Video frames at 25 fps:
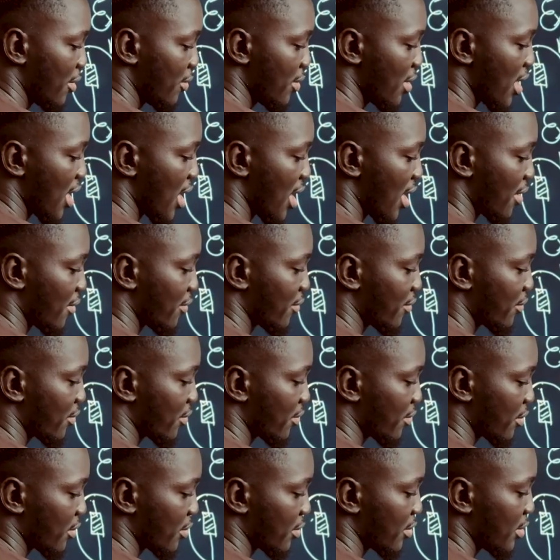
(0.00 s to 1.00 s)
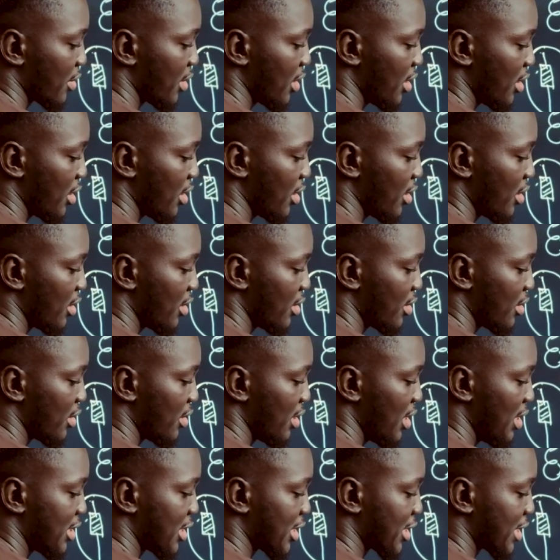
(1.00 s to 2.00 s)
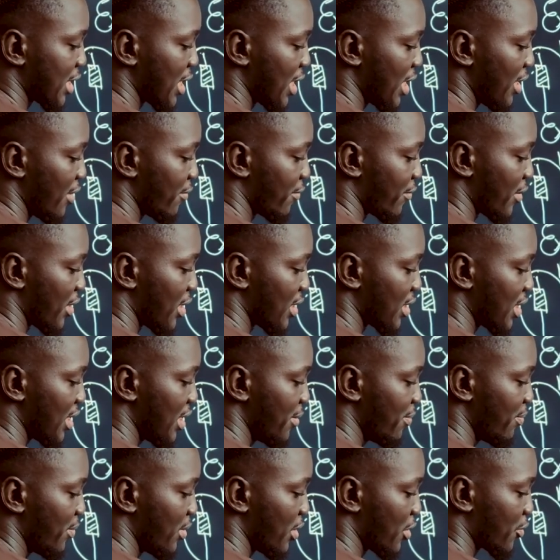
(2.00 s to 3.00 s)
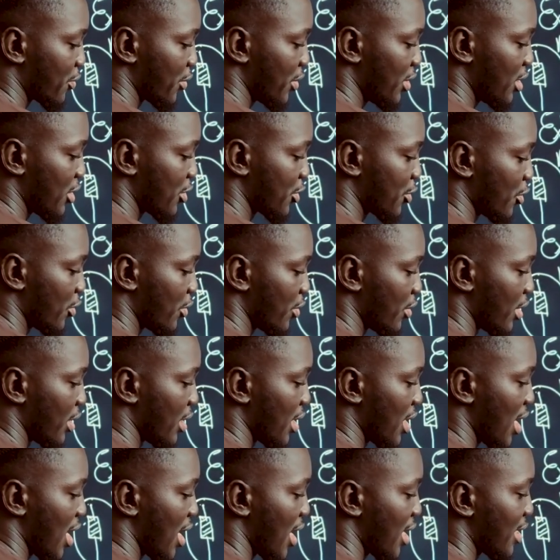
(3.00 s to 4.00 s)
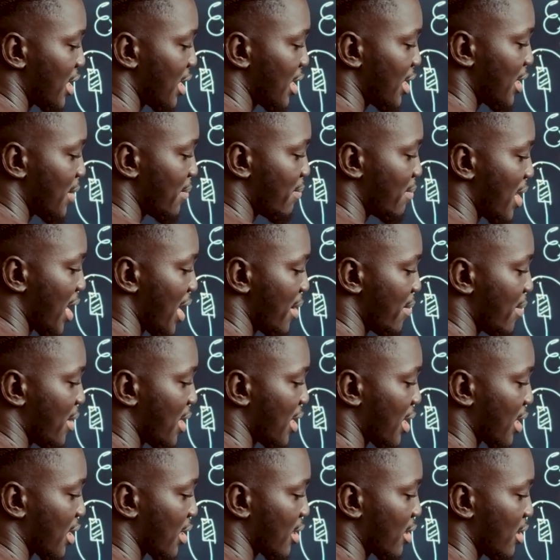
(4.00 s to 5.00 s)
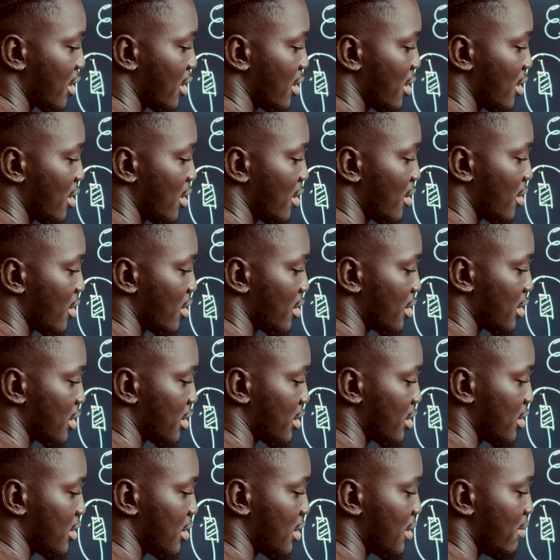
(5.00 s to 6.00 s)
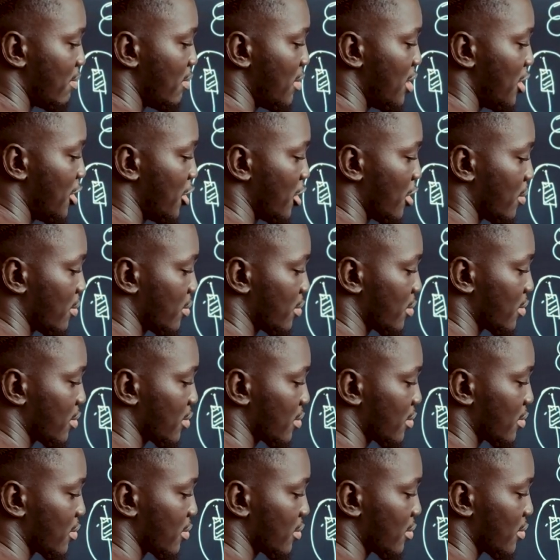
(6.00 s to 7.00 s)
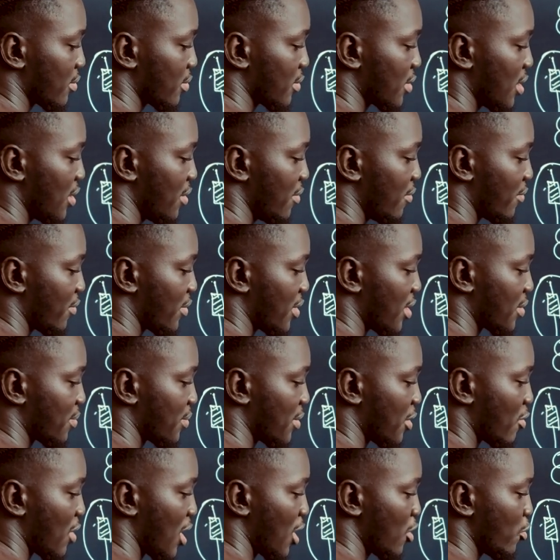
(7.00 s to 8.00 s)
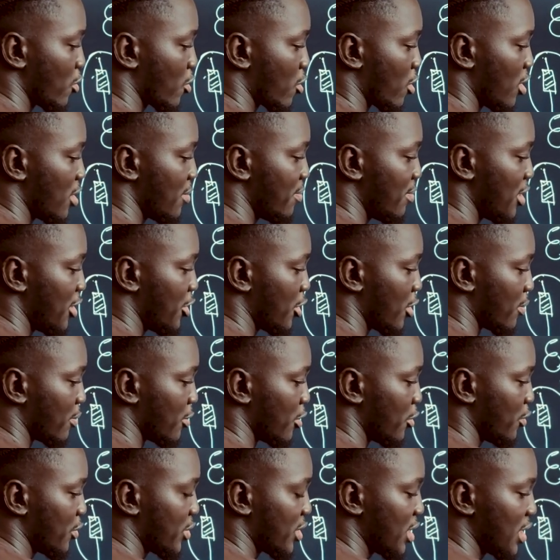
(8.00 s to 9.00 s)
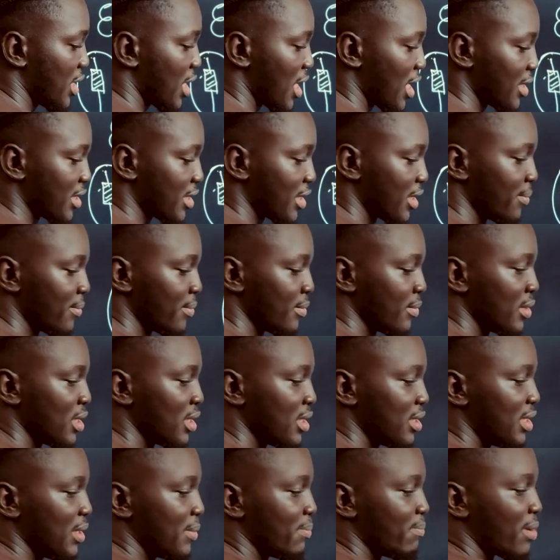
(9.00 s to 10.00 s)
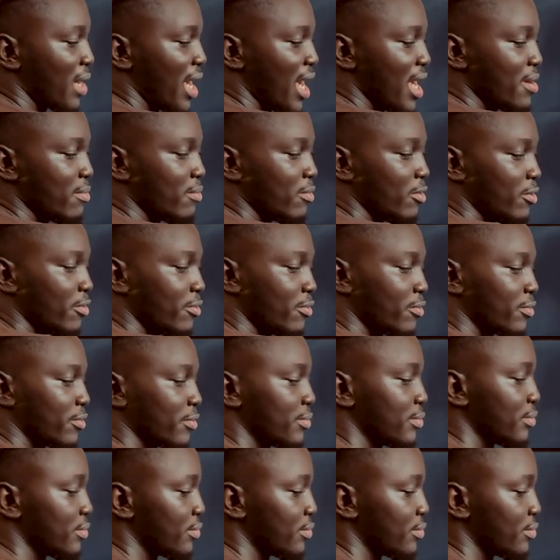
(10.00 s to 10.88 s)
we have it selling first in between the story, and then they buy back the medium investment. Why do we call it medium? You see that the buy move